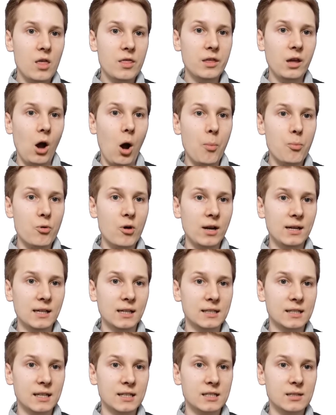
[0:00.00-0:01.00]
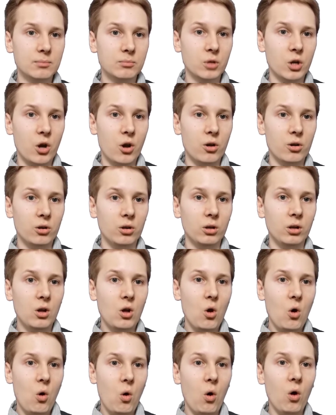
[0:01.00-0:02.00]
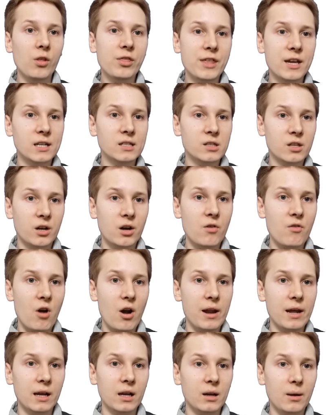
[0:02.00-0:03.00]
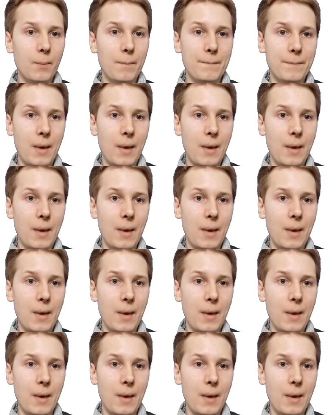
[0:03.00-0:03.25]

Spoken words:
the operating system kernel or things that are running